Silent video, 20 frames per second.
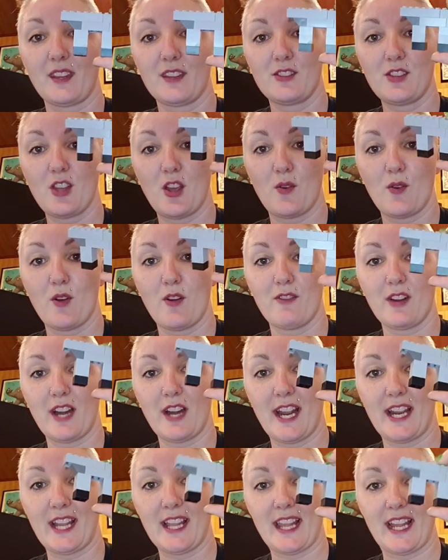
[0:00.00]
So
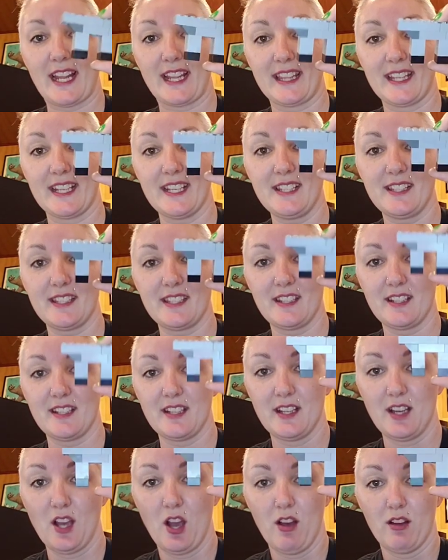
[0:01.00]
overhang it like this.
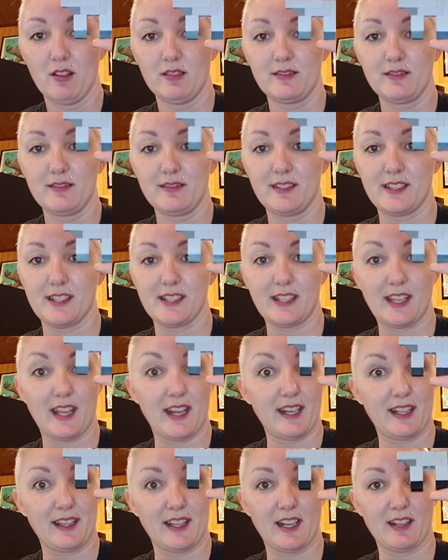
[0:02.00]
Oh, it's
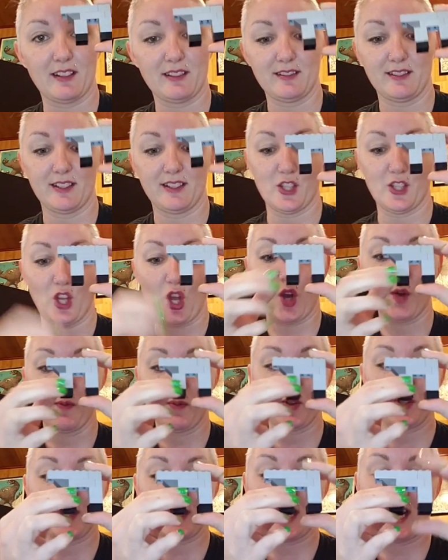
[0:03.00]
getting there. It's
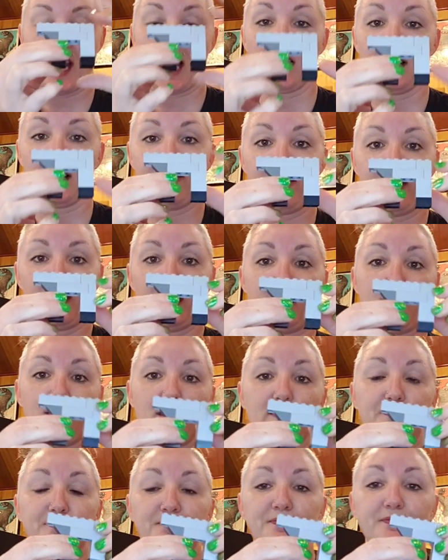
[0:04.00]
almost an
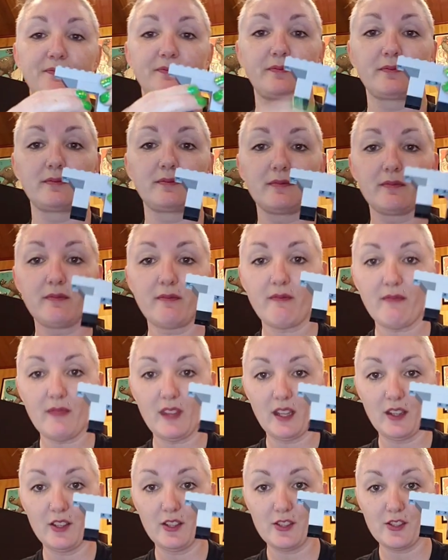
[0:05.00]
elephant.
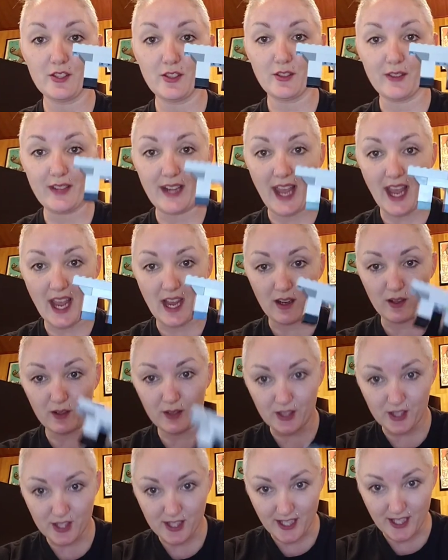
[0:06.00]
So
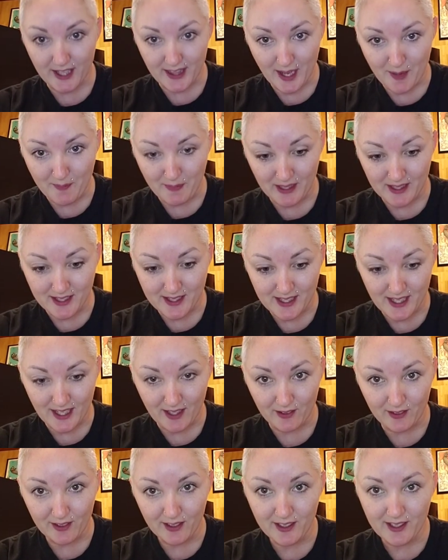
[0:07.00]
now you set that piece
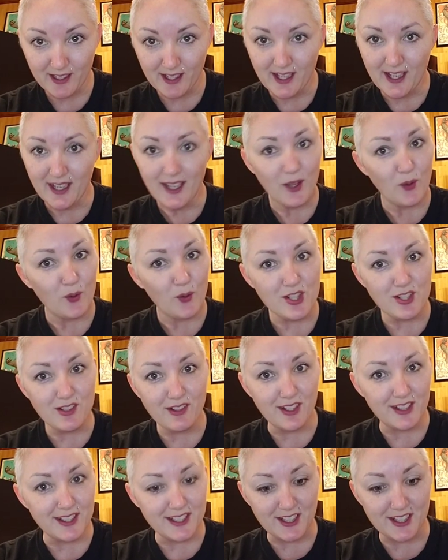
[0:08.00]
down. Wish
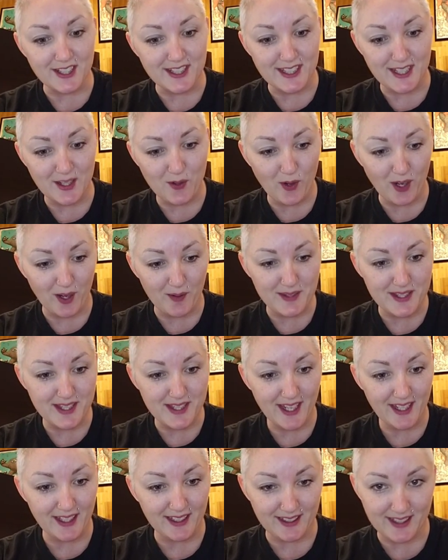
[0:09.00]
you guys could see where I'm
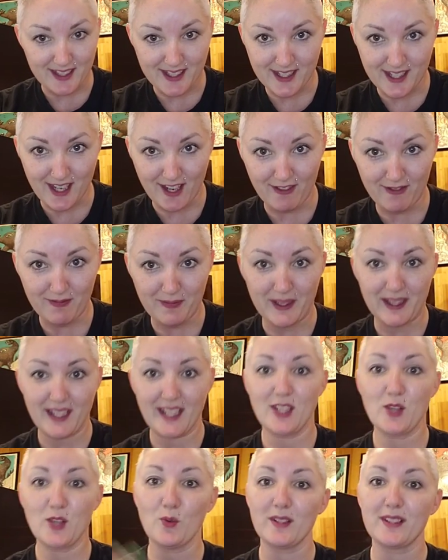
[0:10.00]
setting this stuff, but
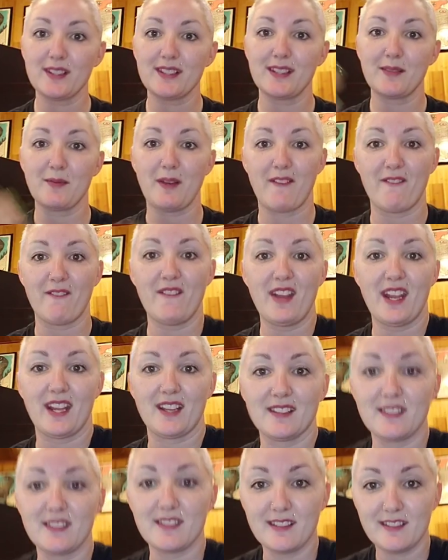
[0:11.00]
then you wouldn't see my
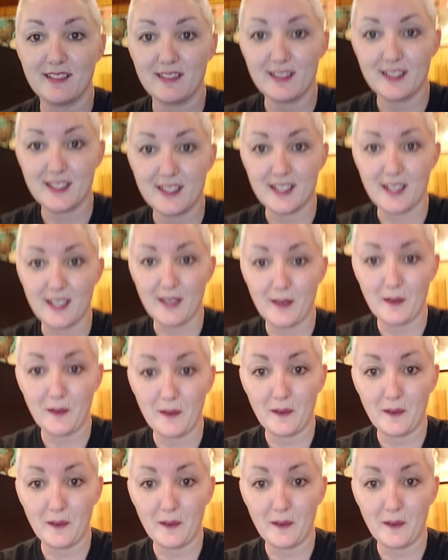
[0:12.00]
face. Let's see.